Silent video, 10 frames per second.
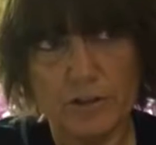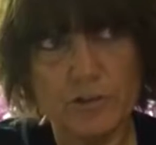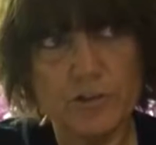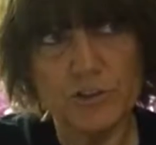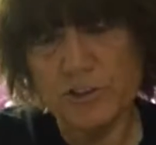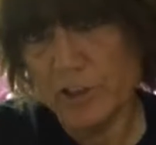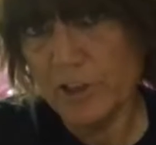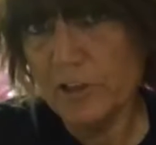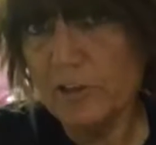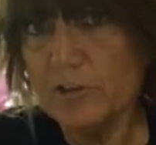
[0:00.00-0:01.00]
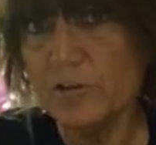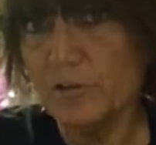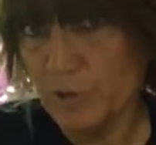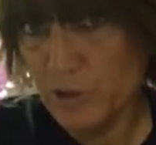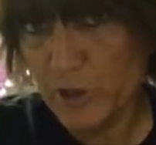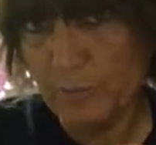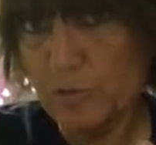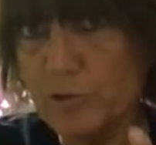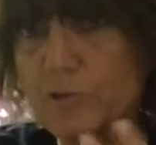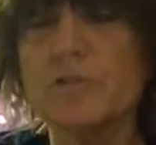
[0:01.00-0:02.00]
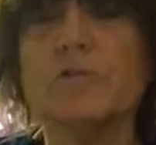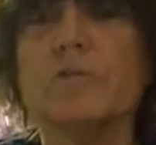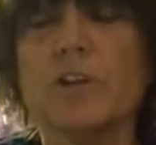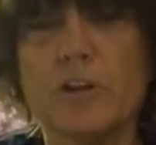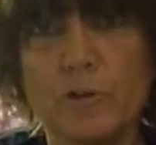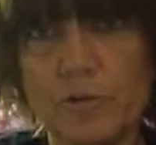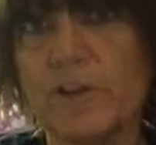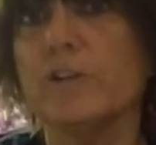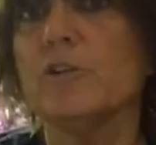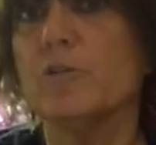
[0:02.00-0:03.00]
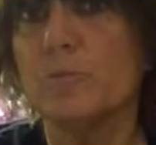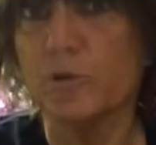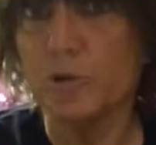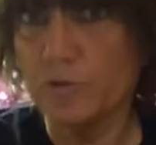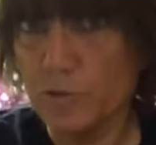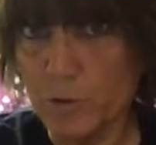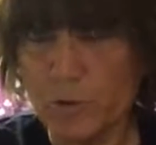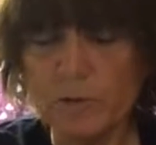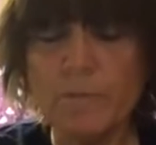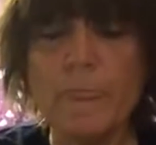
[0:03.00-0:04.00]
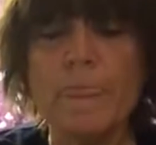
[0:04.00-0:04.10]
to study the 3 chapters that are found in the book of Joel,